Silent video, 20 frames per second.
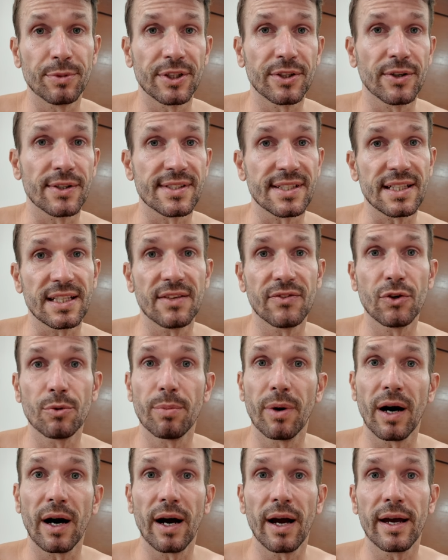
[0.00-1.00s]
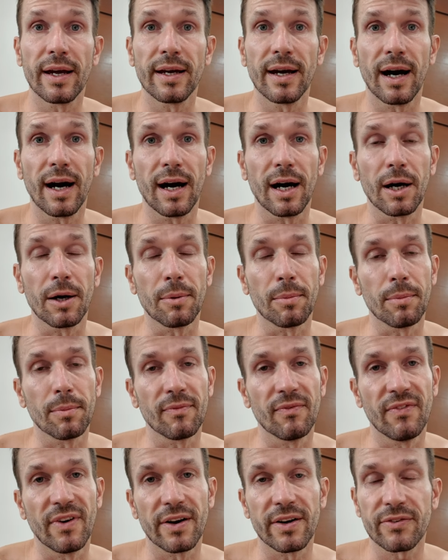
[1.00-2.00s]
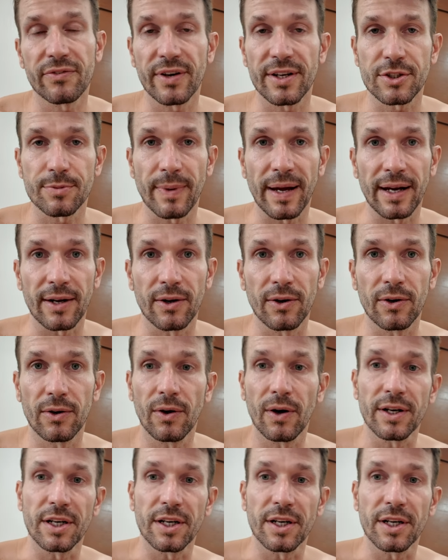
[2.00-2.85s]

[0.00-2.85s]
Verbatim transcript: Because if you buy um, very fresh mango